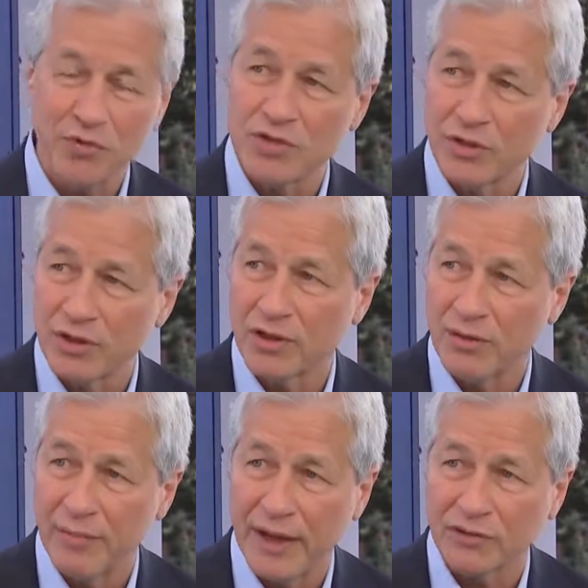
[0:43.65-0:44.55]
who are still going to
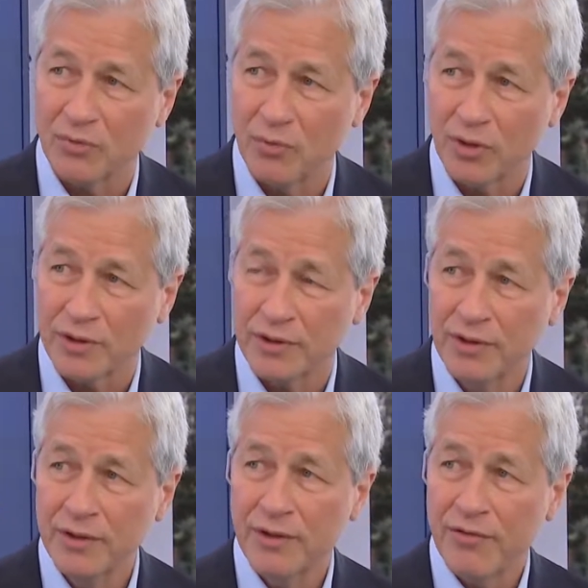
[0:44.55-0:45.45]
come back to work.
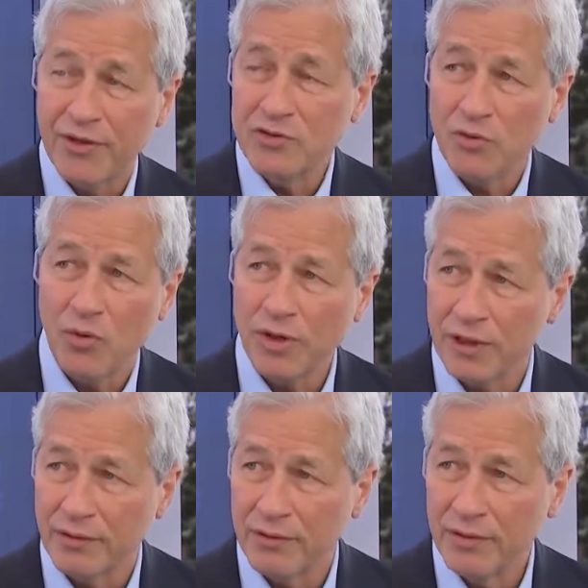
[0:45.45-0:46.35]
Things are working.